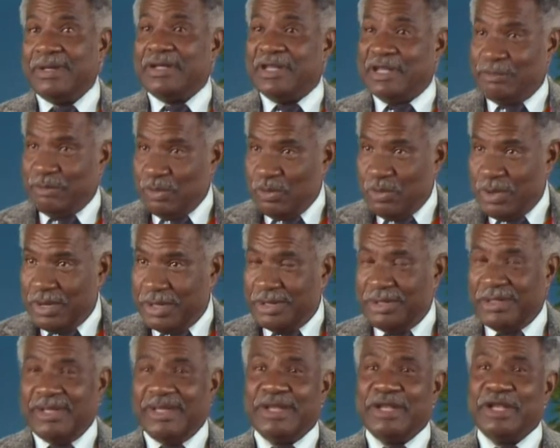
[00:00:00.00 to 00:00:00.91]
Number
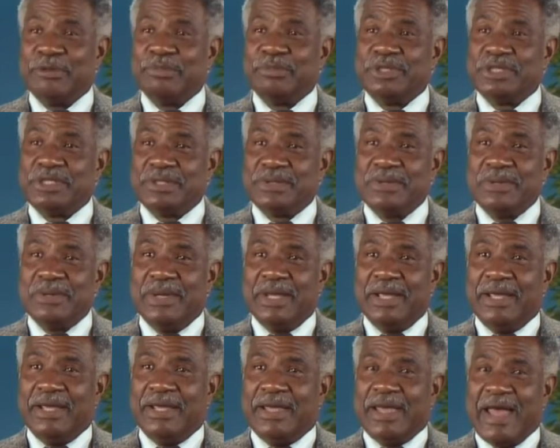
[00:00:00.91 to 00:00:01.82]
one. Number two,
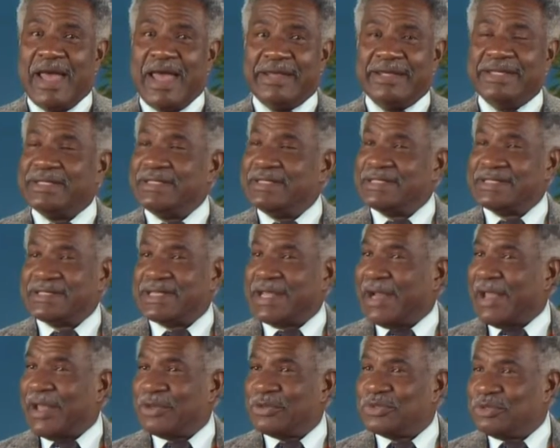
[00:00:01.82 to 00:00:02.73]
I didn't set
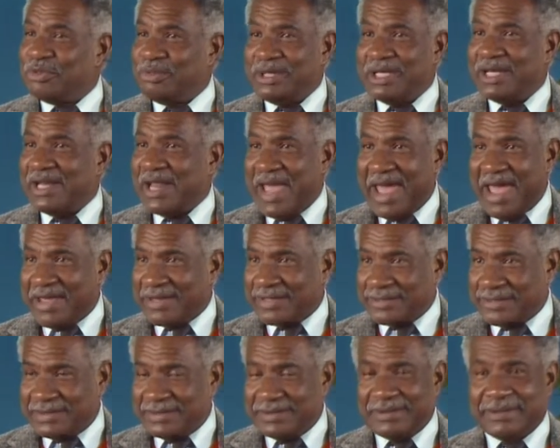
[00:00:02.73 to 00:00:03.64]
out to be an
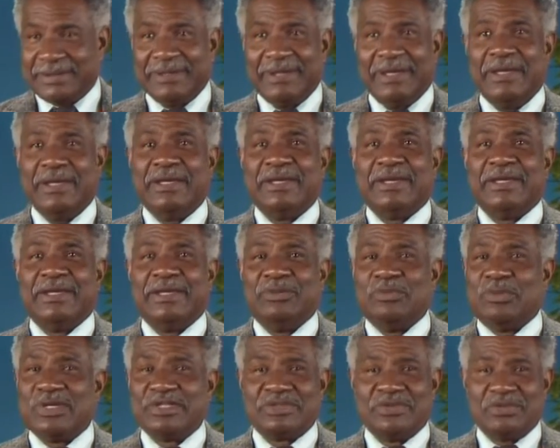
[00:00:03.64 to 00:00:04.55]
actor it
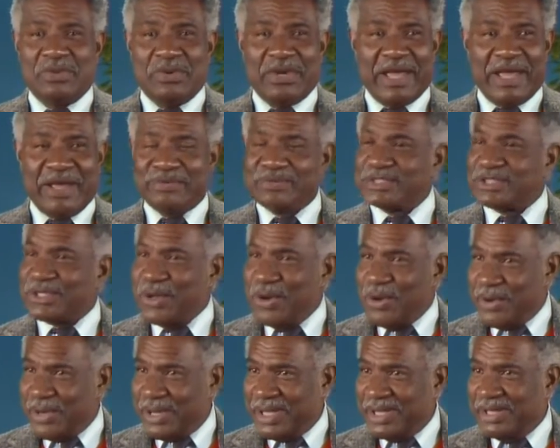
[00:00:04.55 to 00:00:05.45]
wasn't where I was
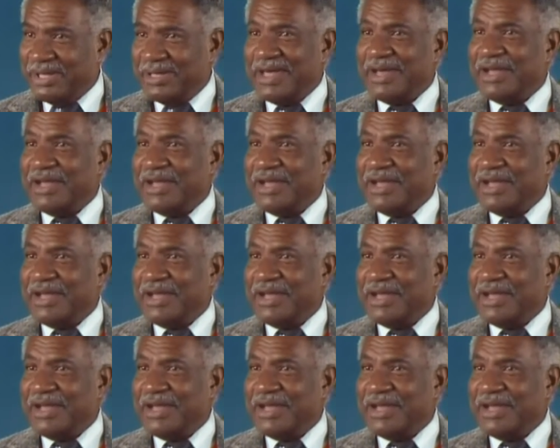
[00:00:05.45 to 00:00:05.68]
going.